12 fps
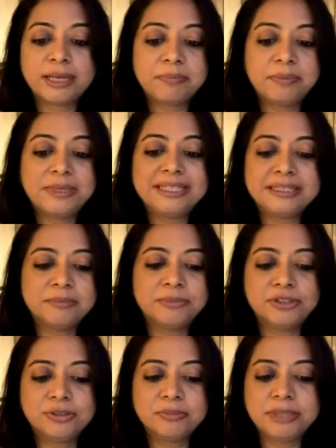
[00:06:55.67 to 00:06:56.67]
a
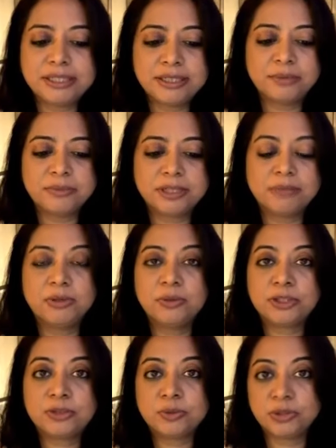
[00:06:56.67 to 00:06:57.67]
pre-submission meeting with
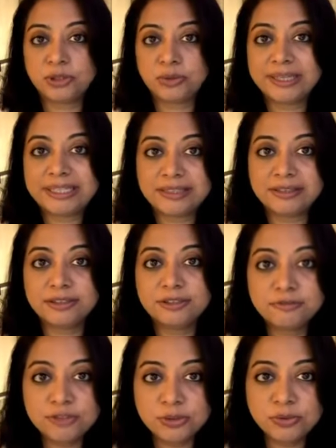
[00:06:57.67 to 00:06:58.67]
WHO on the 23rd
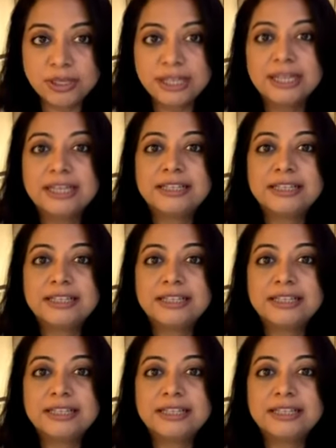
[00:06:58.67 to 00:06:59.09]
of June.